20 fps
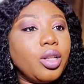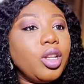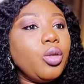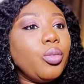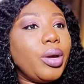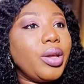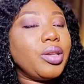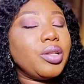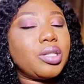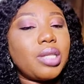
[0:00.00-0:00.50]

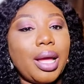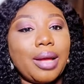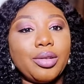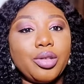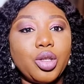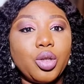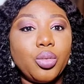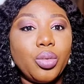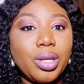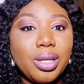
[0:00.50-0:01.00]
I beg your
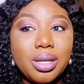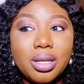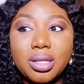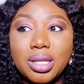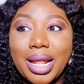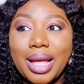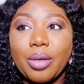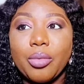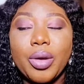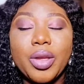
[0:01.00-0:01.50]
pardon.
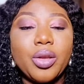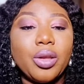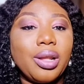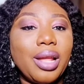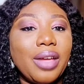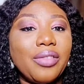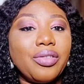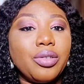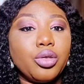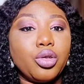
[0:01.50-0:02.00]
Yeah,
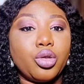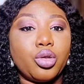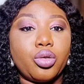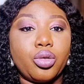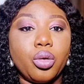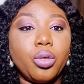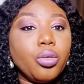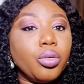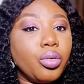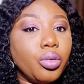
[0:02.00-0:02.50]
in
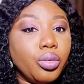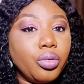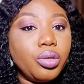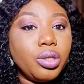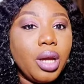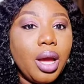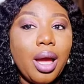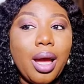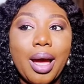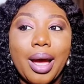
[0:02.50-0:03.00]
Nigeria,
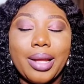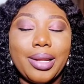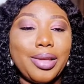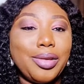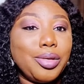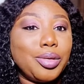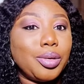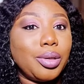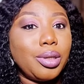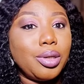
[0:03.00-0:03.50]
nobody's going to tell
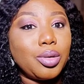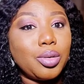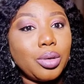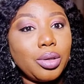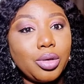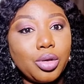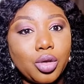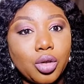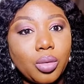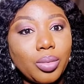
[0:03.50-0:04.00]
you, please, are
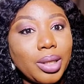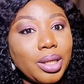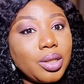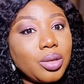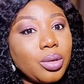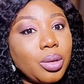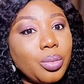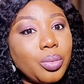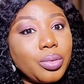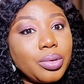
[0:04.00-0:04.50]
you crazy? They
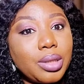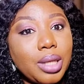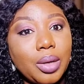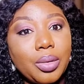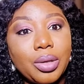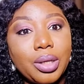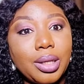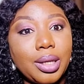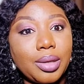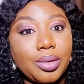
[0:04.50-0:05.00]
will tell you,
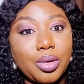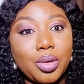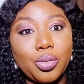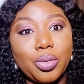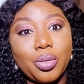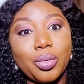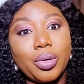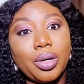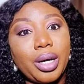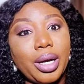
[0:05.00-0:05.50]
you the
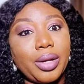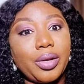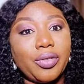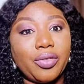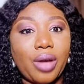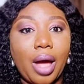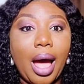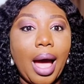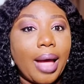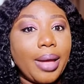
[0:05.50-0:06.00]
crazy,
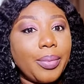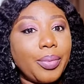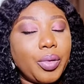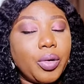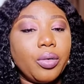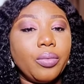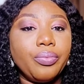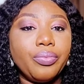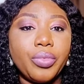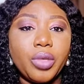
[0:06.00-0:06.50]
or
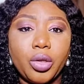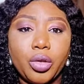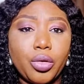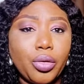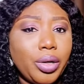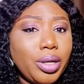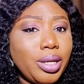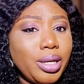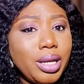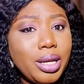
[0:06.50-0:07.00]
straight up,
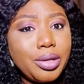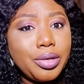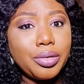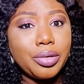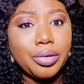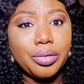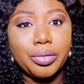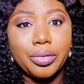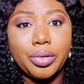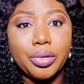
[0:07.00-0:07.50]
are
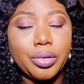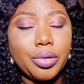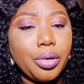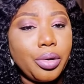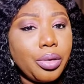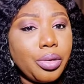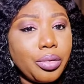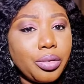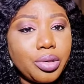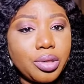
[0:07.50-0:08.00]
you
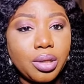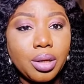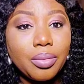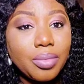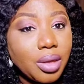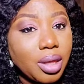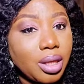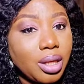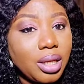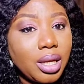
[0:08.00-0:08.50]
crazy?
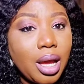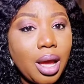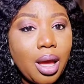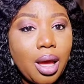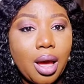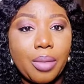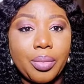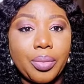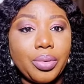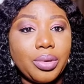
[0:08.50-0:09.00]
So,
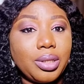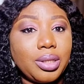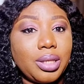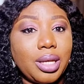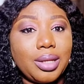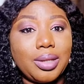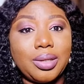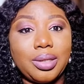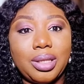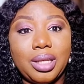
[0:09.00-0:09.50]
yeah, Miss
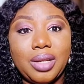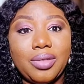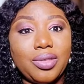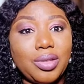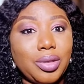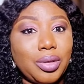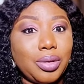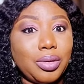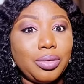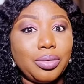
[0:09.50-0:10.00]
Trudy, give us
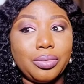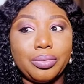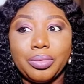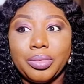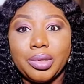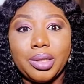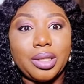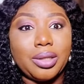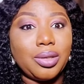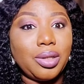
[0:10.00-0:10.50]
this
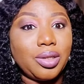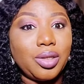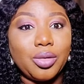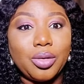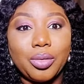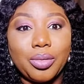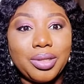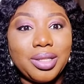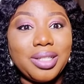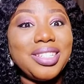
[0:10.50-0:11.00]
insight.
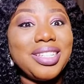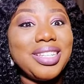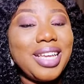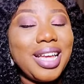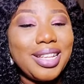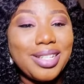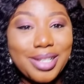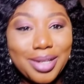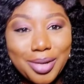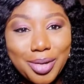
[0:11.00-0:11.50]

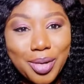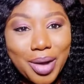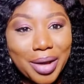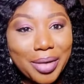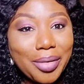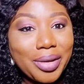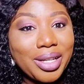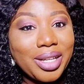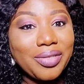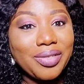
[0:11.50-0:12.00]

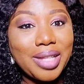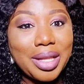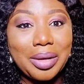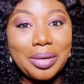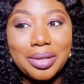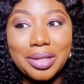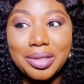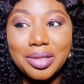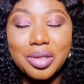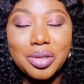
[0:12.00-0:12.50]

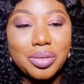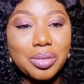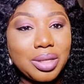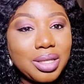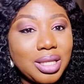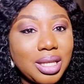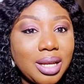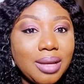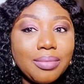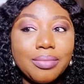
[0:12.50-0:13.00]
It's
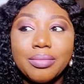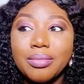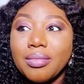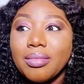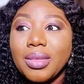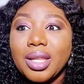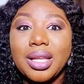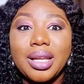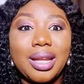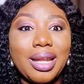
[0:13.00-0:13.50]
such an
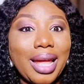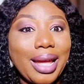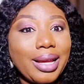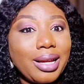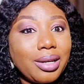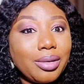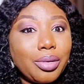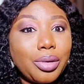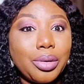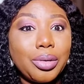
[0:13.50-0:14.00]

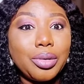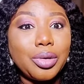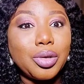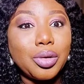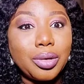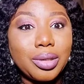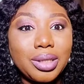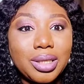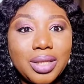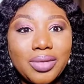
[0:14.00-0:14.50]
eye-opener, but
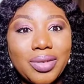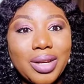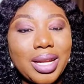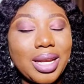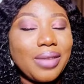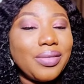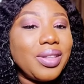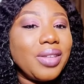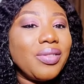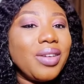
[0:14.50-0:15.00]
she went
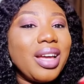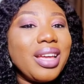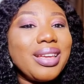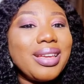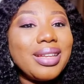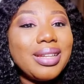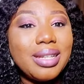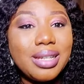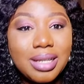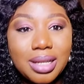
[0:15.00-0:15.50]
further,
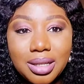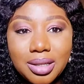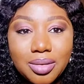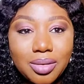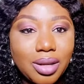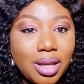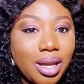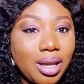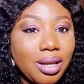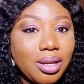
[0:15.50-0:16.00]
and that is
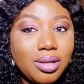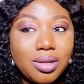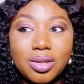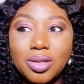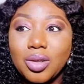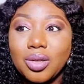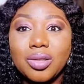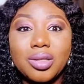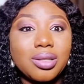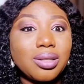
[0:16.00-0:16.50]
what I
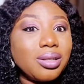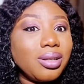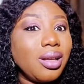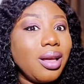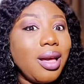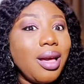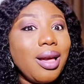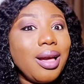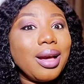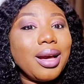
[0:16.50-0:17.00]
want to bring here
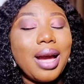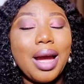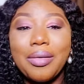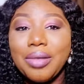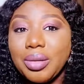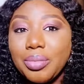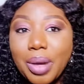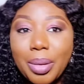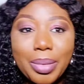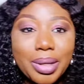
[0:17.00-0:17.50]
for you
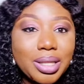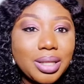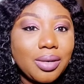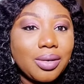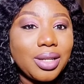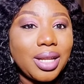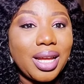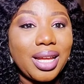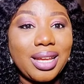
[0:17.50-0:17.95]
guys to hear.